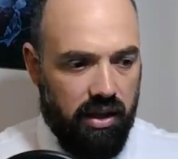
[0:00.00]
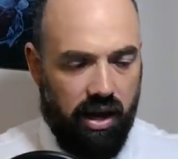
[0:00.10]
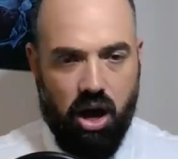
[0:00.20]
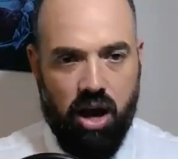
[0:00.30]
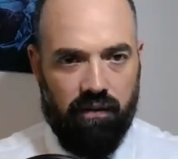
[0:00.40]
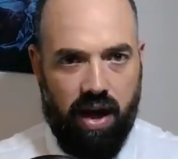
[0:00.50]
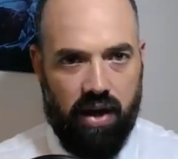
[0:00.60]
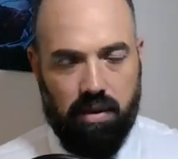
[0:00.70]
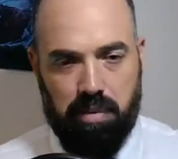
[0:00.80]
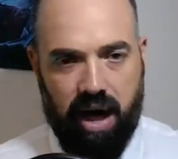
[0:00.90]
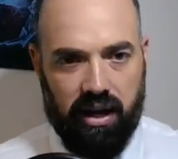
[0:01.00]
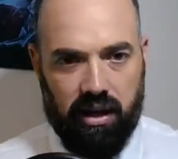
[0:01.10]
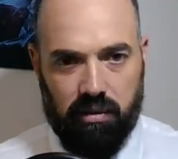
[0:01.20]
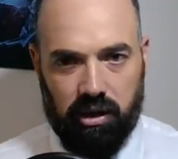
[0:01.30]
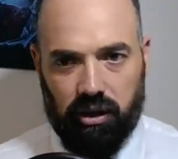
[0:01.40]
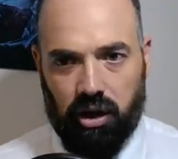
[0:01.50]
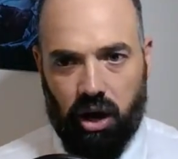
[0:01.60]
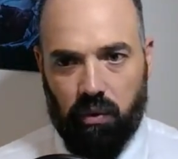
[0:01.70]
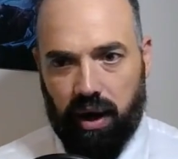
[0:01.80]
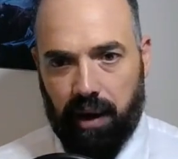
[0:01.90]
They're kind of out the back in the middle of
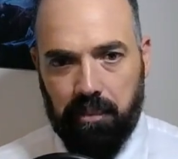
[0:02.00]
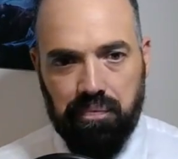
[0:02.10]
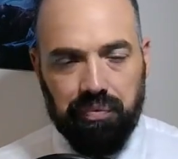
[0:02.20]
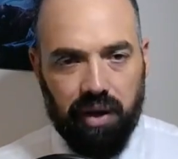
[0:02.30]
nowhere,